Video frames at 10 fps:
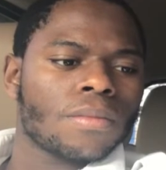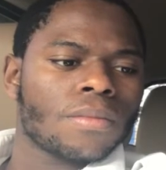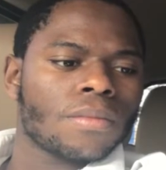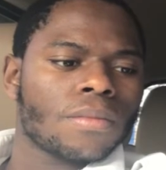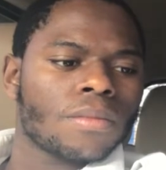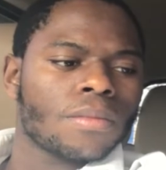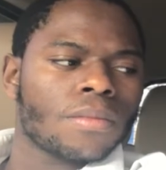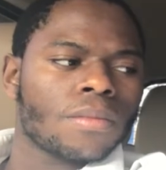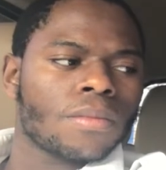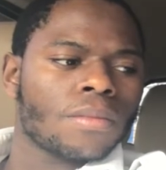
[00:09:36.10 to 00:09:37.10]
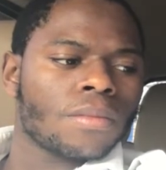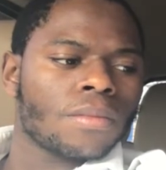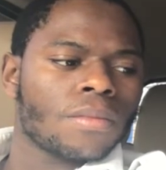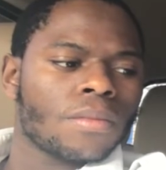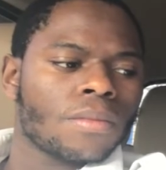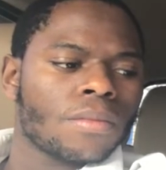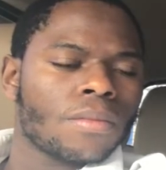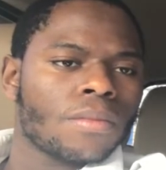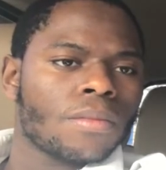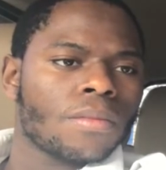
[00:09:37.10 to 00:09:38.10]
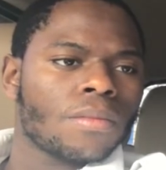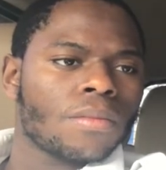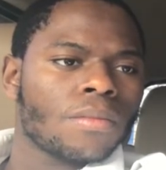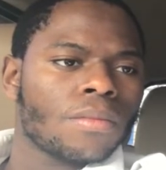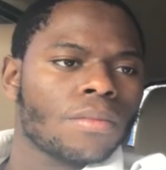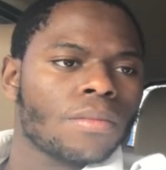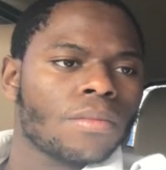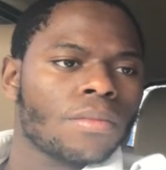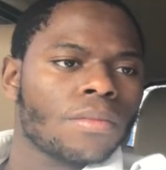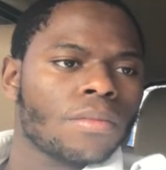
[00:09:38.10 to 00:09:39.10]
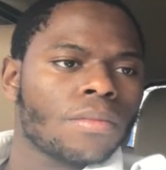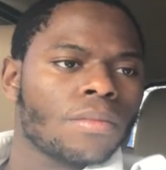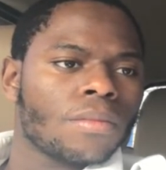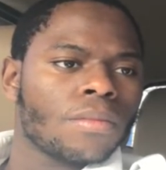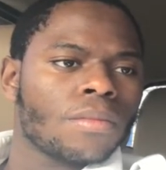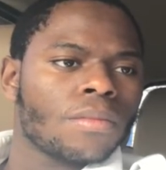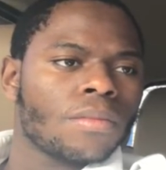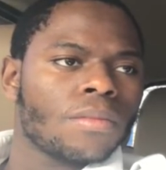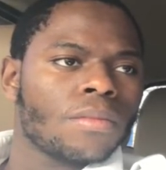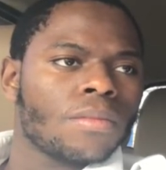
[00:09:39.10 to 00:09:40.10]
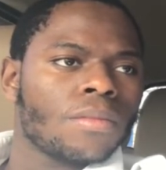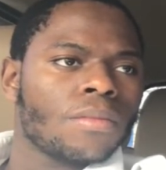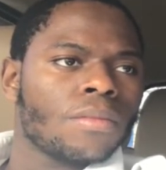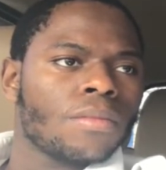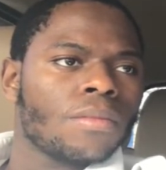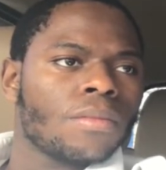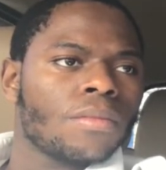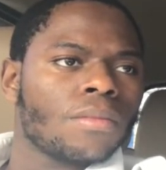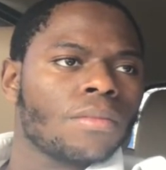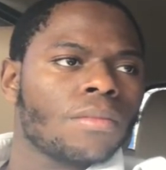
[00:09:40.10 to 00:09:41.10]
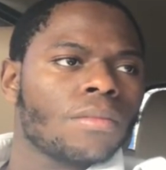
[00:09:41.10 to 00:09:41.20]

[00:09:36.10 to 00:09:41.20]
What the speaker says: (silent)